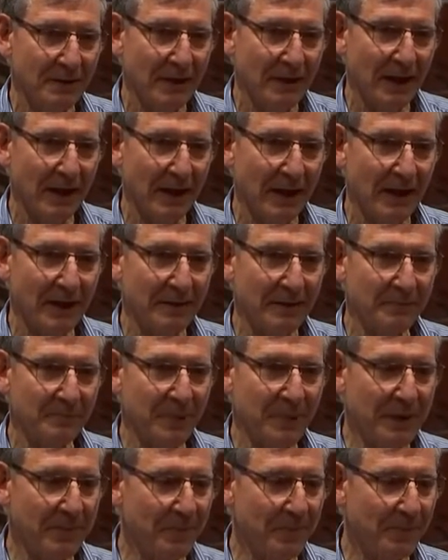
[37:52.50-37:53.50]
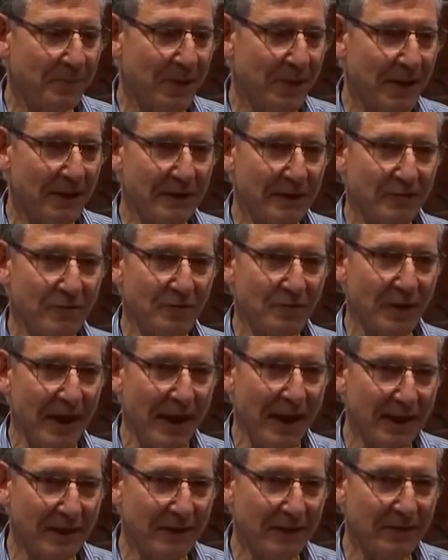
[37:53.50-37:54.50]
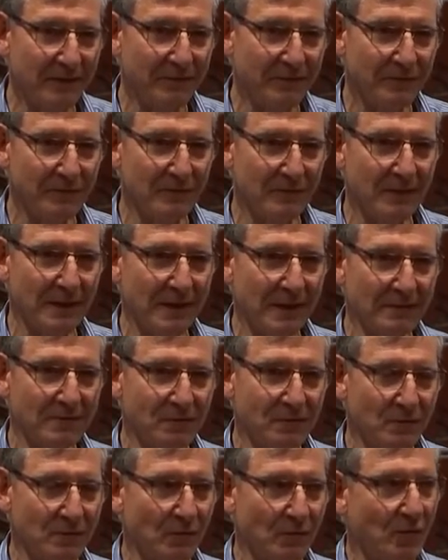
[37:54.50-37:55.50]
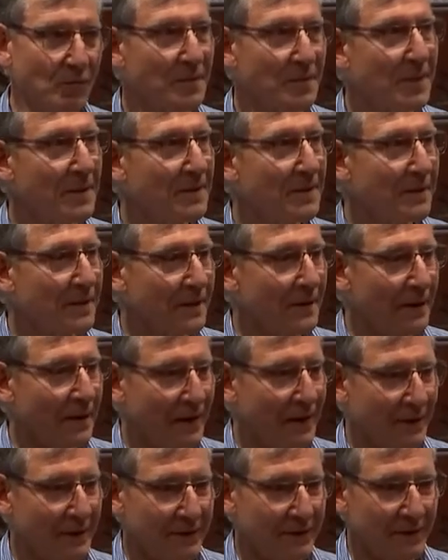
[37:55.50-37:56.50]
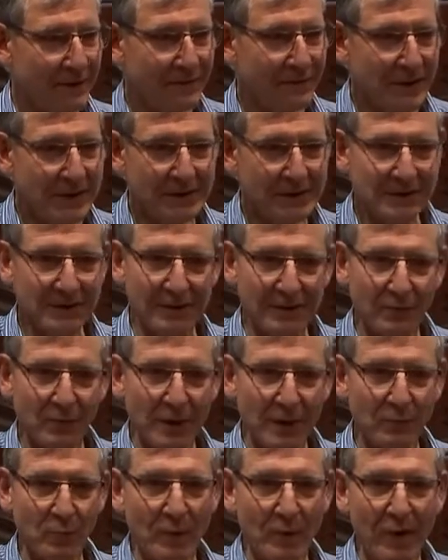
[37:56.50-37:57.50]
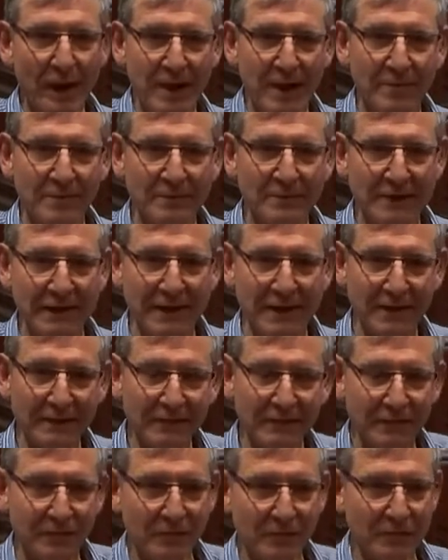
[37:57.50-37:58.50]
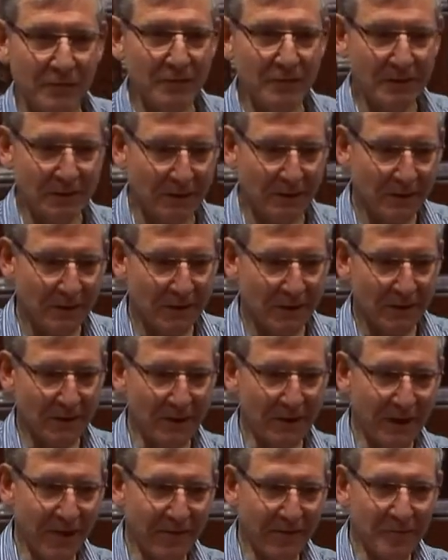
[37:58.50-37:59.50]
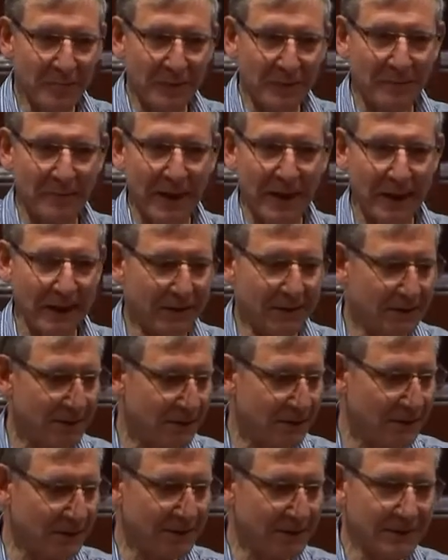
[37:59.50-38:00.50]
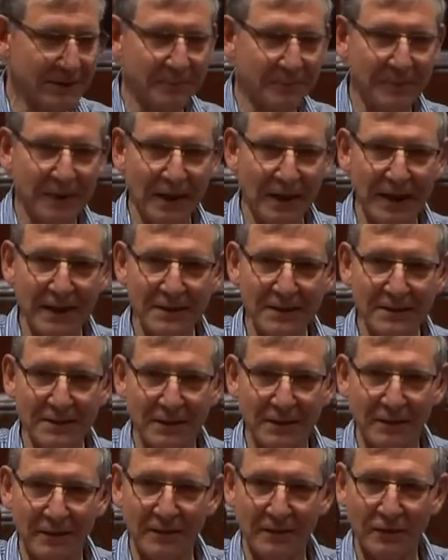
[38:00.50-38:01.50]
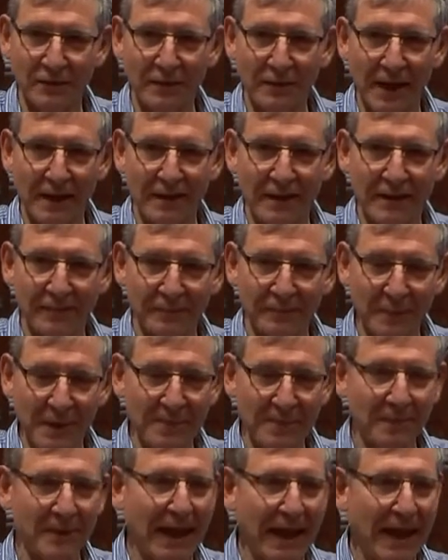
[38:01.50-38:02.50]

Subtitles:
and people barely grew any food at all. Eventually, when we were able to get food, the government made a stipulation. If people are